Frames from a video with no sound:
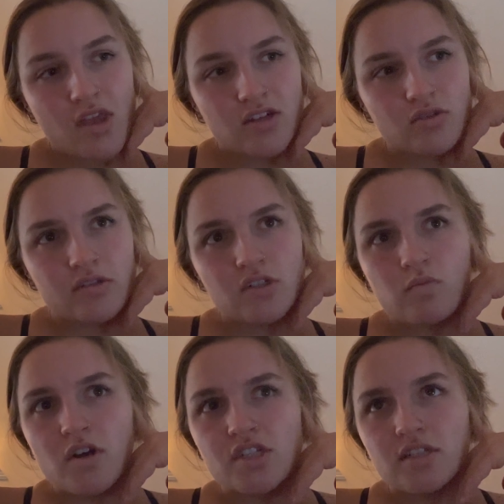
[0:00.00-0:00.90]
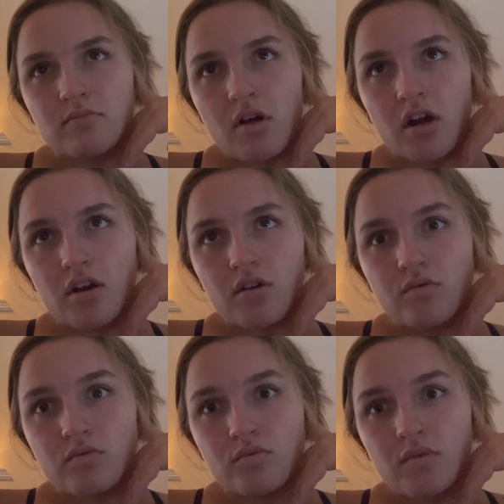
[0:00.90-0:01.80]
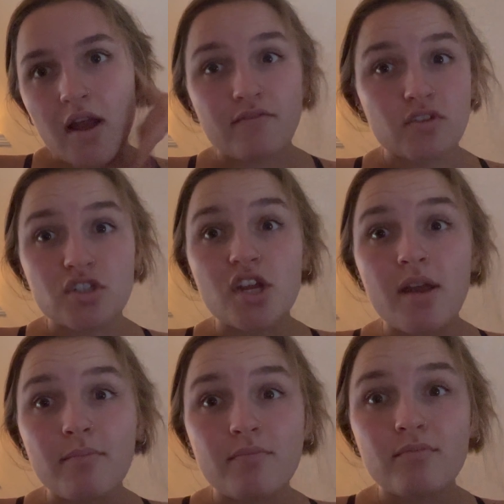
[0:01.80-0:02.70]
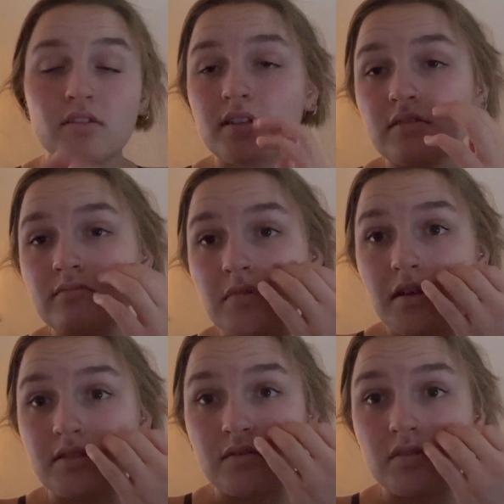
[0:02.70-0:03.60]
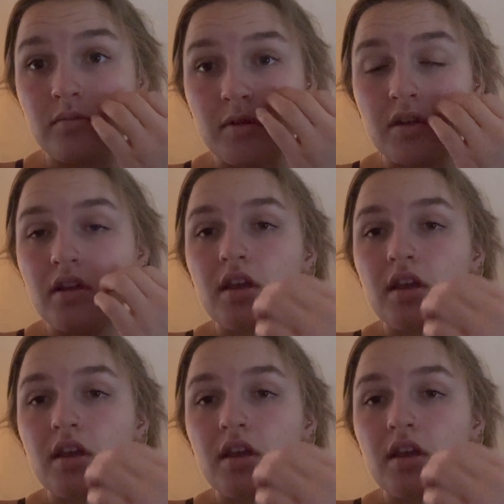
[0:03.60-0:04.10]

So I'll just wash it tomorrow after the gym. Like, I sound stupid.